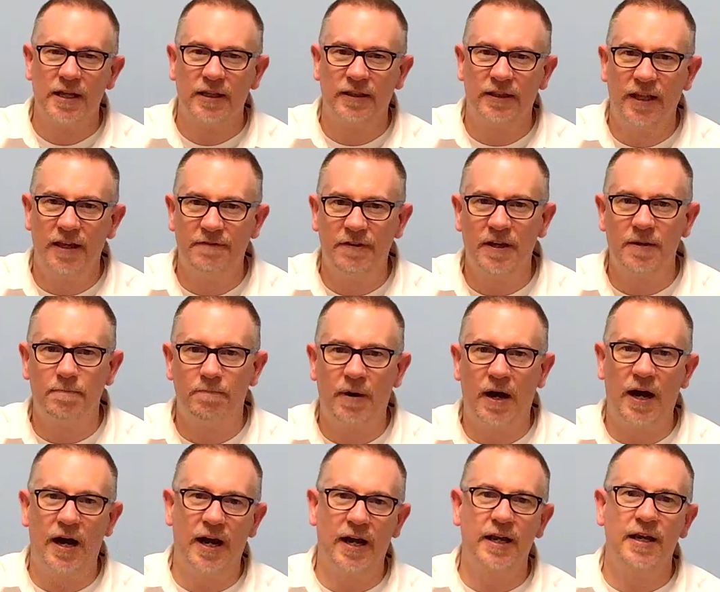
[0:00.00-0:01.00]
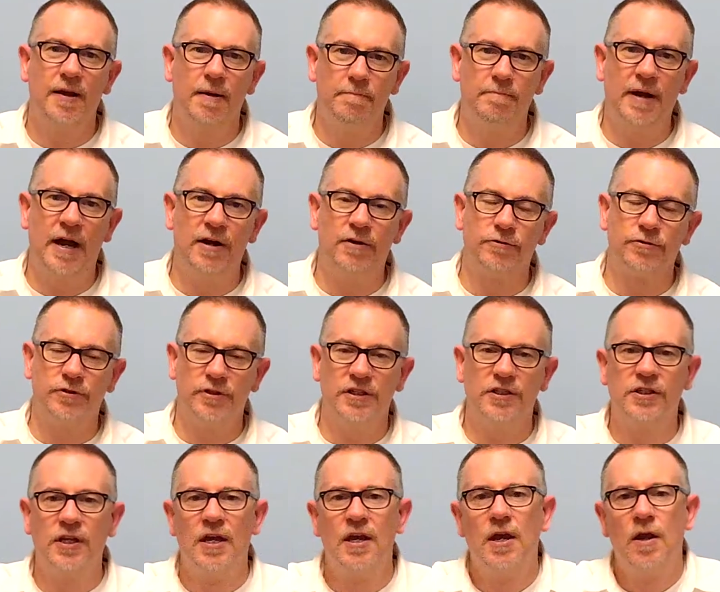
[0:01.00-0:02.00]
living by
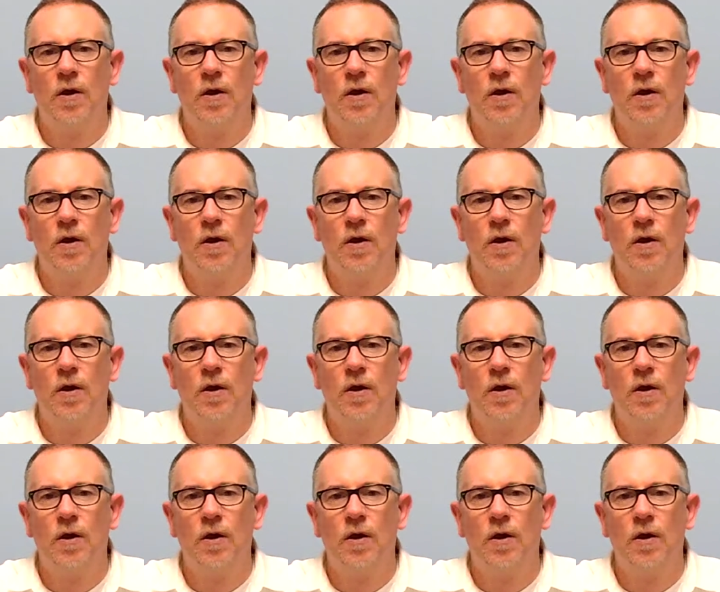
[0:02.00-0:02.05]
boundaries.